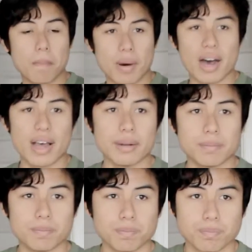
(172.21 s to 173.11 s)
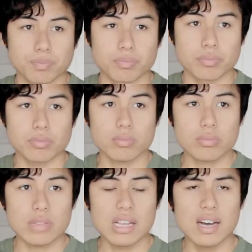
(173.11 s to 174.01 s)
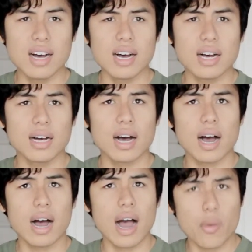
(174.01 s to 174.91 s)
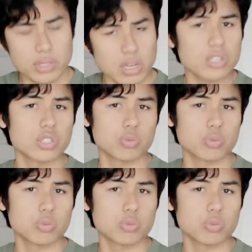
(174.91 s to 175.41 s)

But I was also